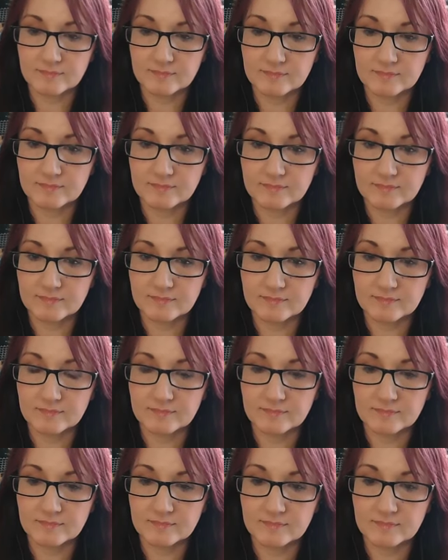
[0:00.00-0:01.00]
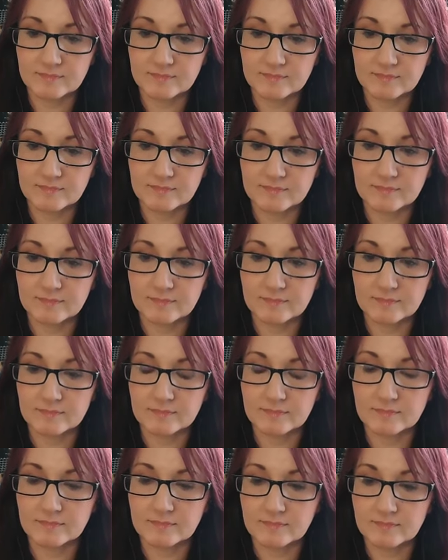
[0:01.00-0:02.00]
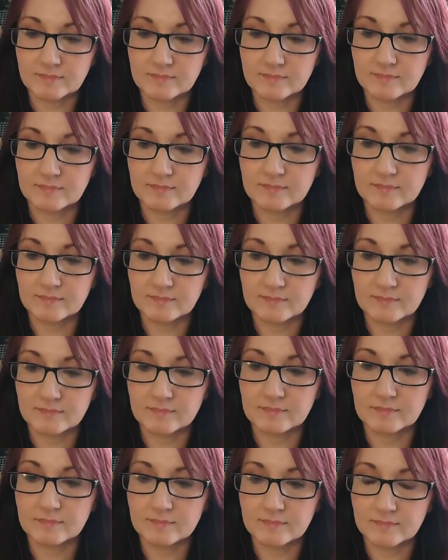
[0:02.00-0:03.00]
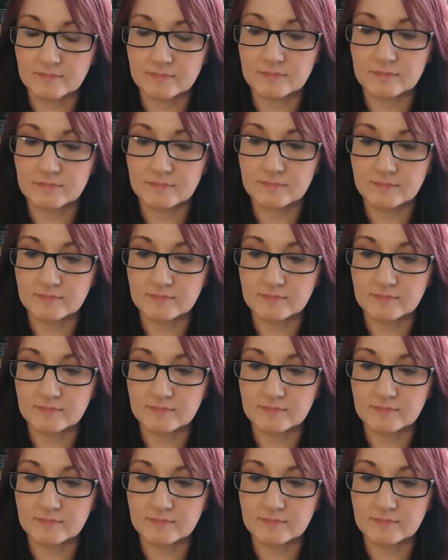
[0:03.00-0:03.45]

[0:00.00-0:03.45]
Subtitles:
[no speech]